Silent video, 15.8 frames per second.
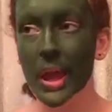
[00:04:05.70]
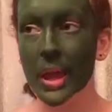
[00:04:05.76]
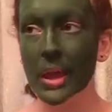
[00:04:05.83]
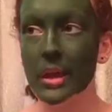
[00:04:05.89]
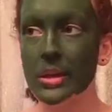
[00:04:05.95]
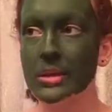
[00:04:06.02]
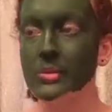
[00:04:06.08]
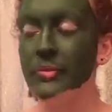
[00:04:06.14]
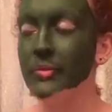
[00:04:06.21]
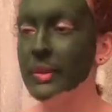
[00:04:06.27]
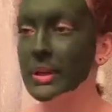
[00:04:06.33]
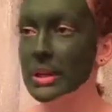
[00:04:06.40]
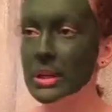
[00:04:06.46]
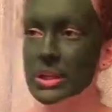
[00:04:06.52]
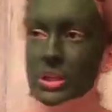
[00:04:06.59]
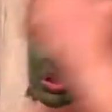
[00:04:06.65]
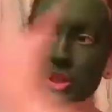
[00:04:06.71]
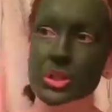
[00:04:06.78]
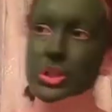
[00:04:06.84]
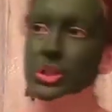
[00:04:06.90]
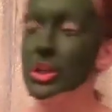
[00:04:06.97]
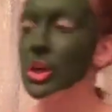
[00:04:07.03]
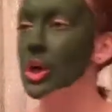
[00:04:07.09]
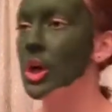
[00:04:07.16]
and finish
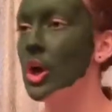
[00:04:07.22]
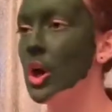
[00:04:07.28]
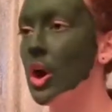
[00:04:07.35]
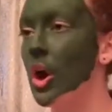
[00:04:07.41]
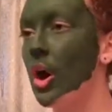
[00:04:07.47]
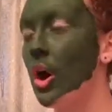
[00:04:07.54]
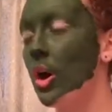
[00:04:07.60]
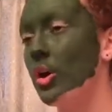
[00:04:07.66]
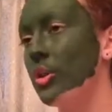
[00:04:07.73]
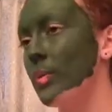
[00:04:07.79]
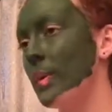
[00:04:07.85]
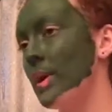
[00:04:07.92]
all the